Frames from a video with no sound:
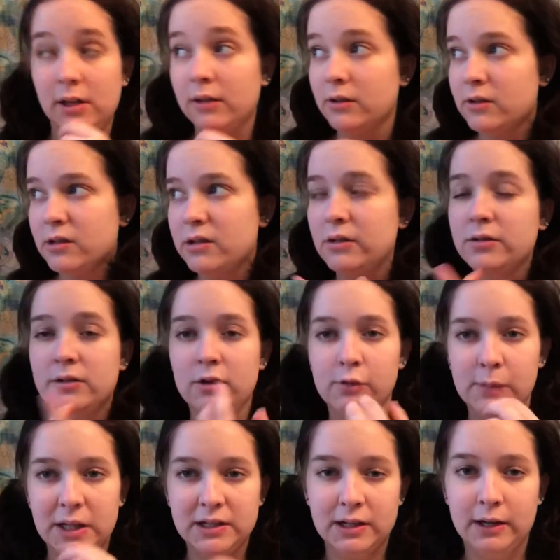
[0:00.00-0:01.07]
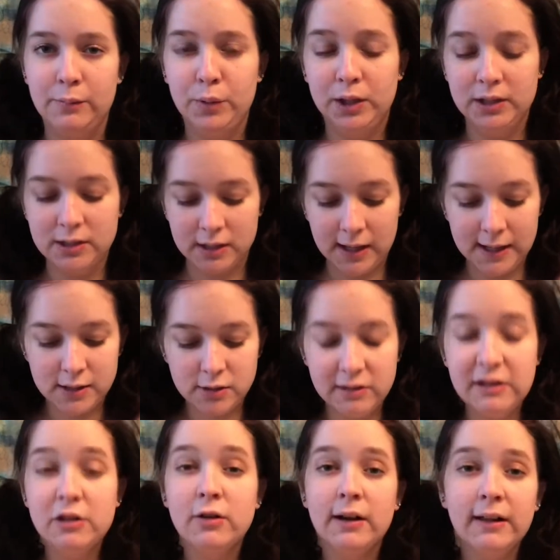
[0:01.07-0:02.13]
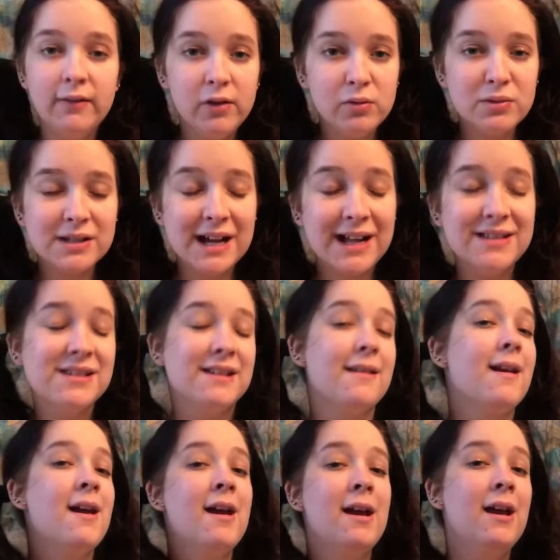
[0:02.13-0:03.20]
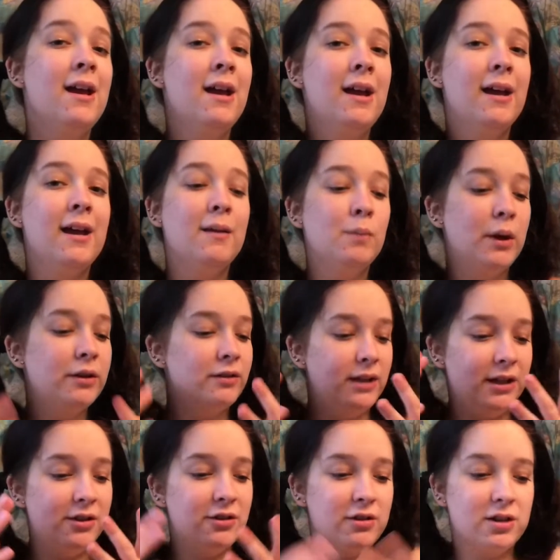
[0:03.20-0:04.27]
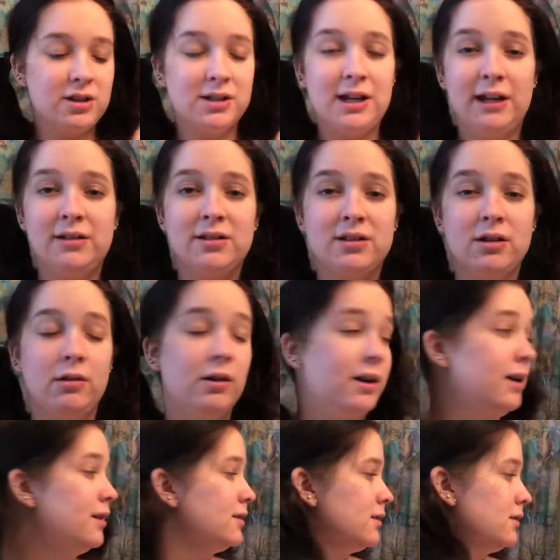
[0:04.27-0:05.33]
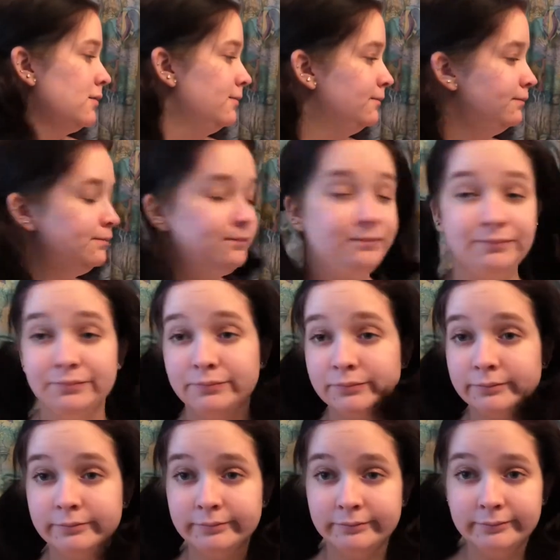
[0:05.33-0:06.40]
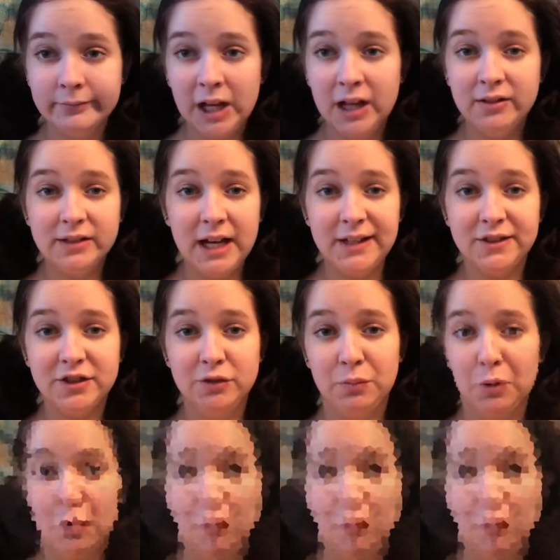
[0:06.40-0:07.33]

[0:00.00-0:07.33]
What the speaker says: and there's a snowstorm outside because, in case you didn't know, I lived in Wisconsin and Mother Nature just decided to snow on us. That's super